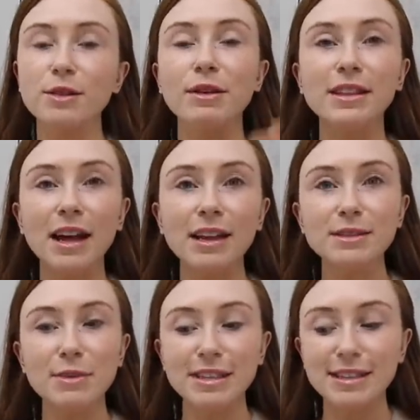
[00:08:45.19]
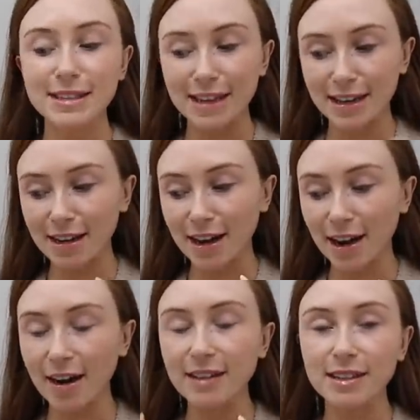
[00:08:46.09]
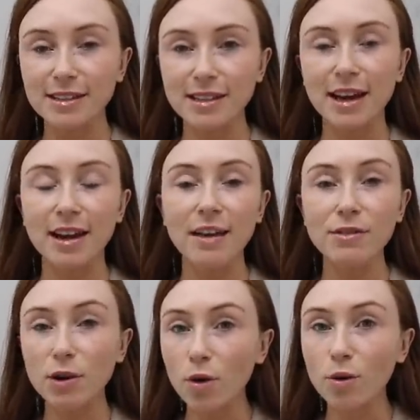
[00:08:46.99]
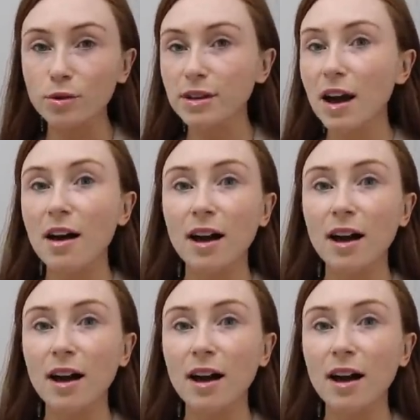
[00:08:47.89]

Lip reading: So anyway, that is my skincare. As I said, I have a code.